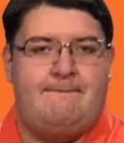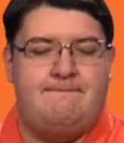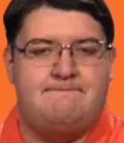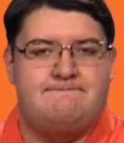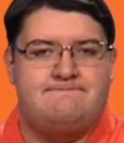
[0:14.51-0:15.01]

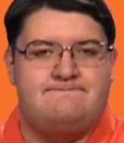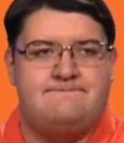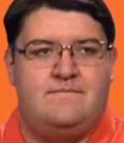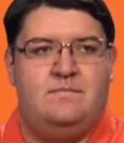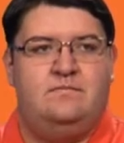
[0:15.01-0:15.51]

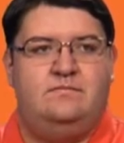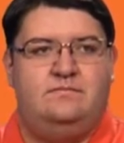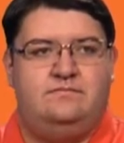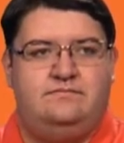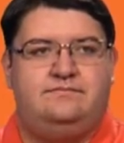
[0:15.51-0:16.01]

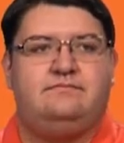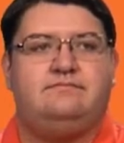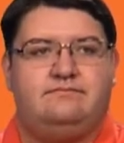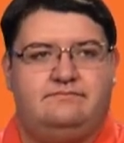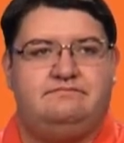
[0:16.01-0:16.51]

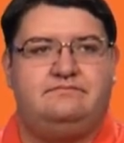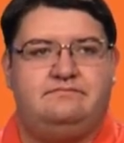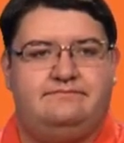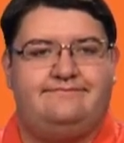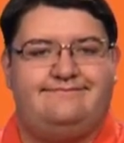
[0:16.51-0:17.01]

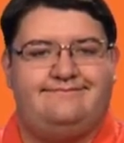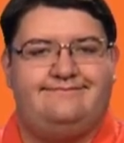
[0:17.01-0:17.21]
This person isn't speaking.